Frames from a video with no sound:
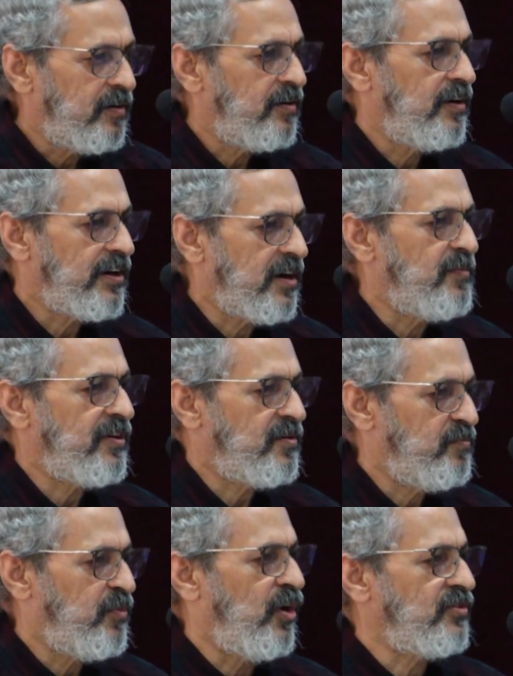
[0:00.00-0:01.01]
little
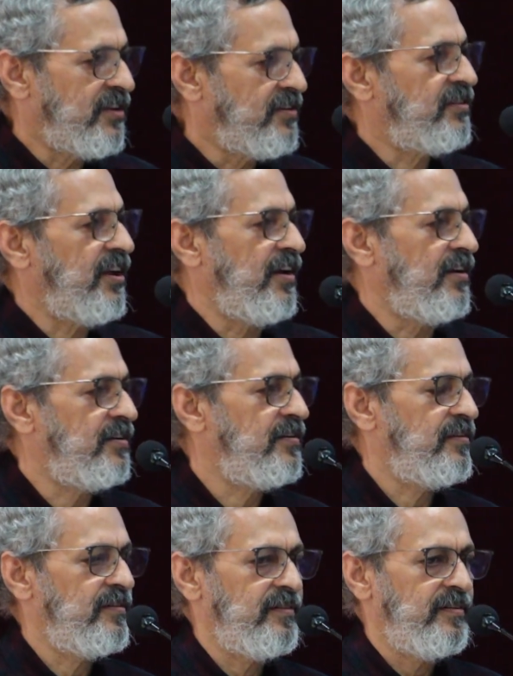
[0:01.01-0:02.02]
bit pause and think.
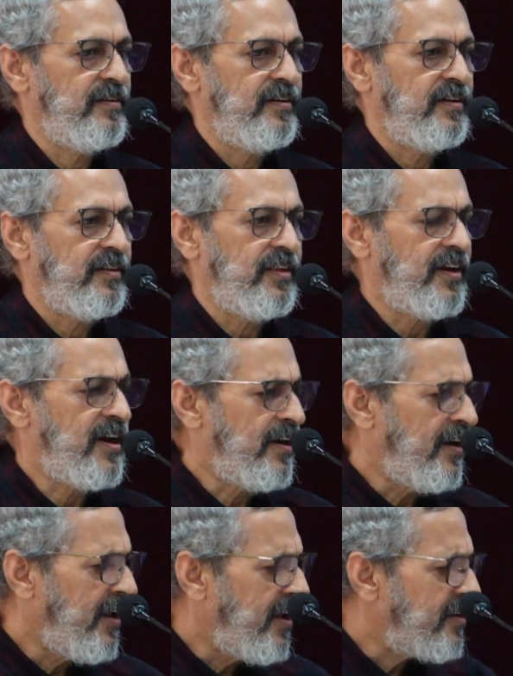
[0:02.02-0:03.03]
There are
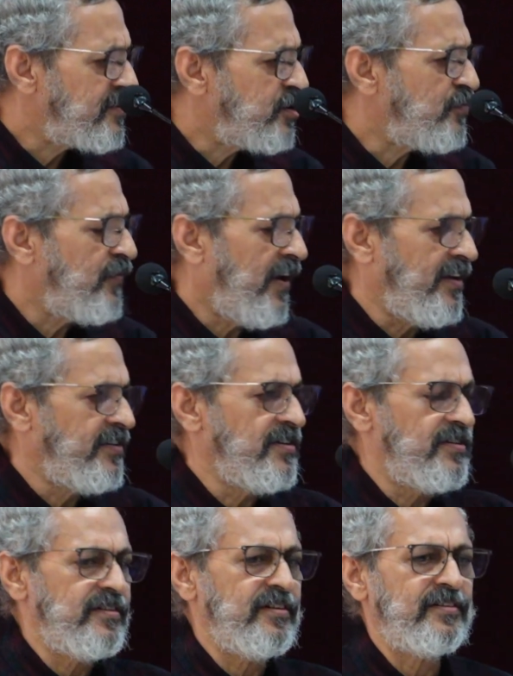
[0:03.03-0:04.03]
layers of
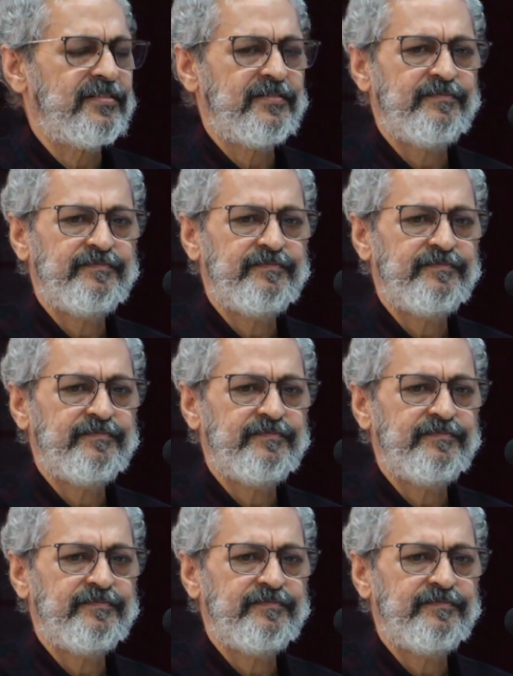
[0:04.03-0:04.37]
identities.